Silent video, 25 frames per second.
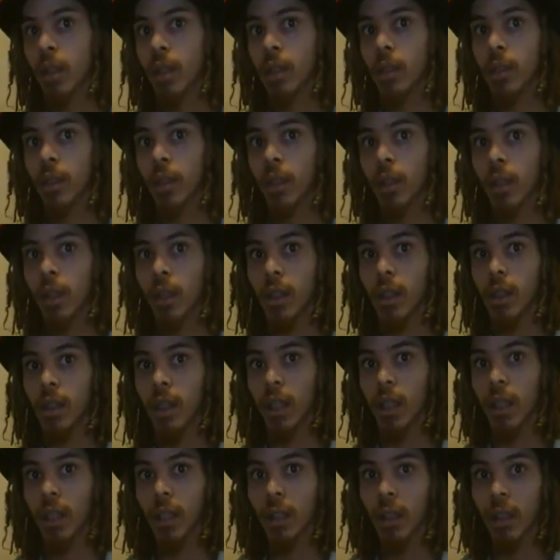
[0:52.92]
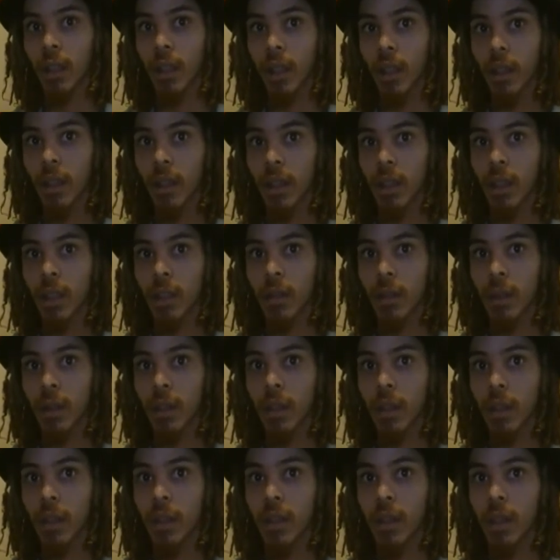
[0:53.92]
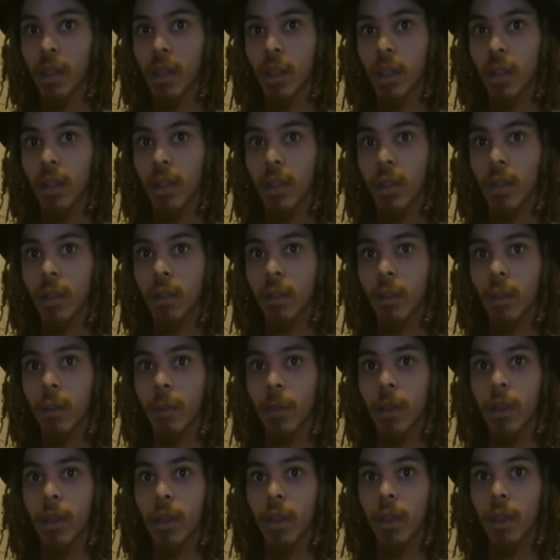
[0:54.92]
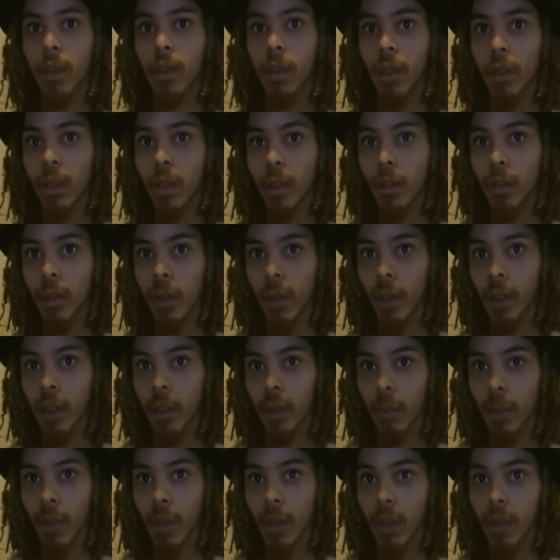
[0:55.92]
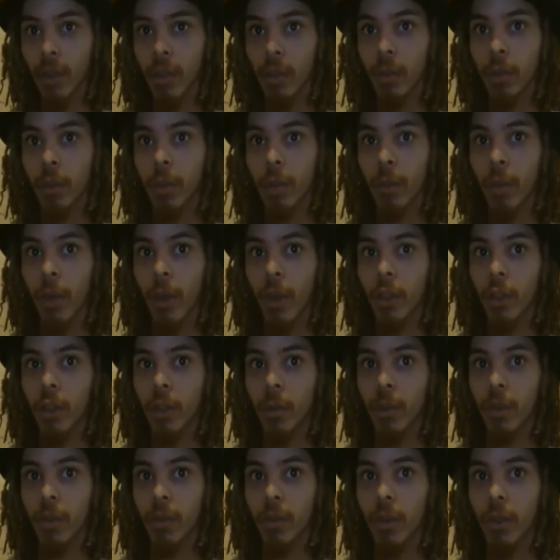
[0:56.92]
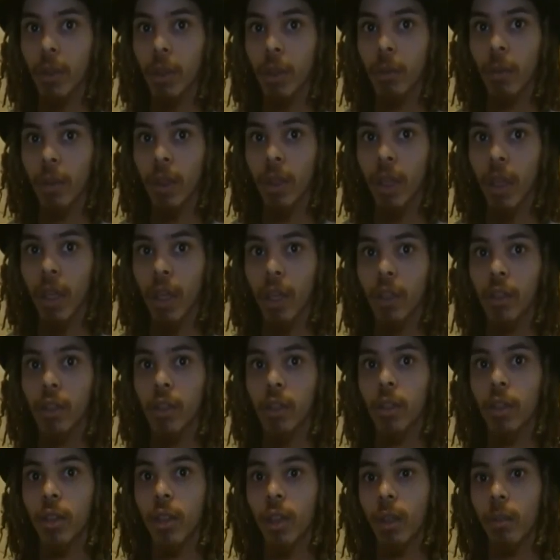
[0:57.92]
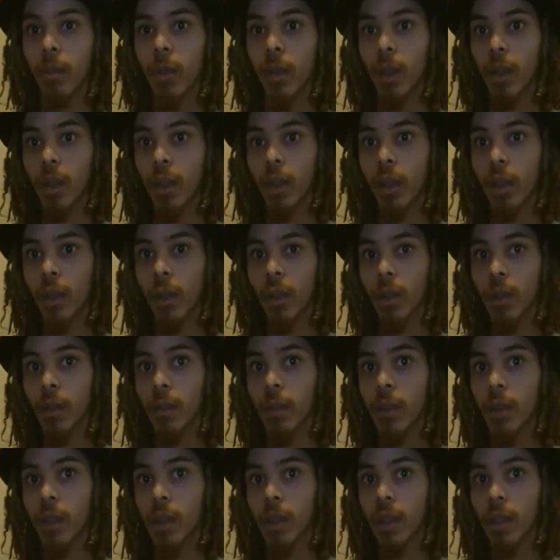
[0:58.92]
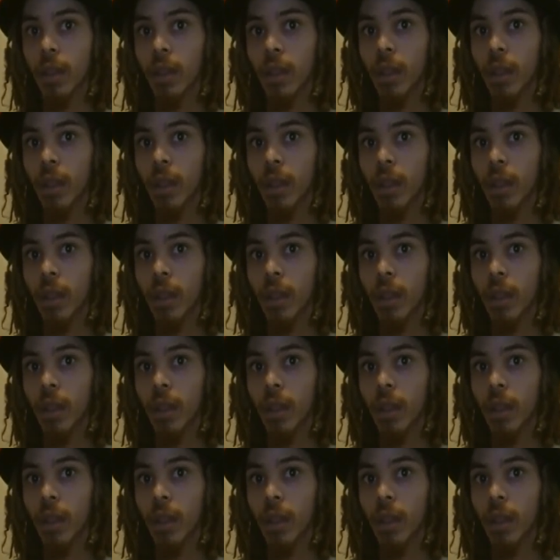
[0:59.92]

The circuits that interconnect these regions and the neurotransmitters responsible for communications among the nerves.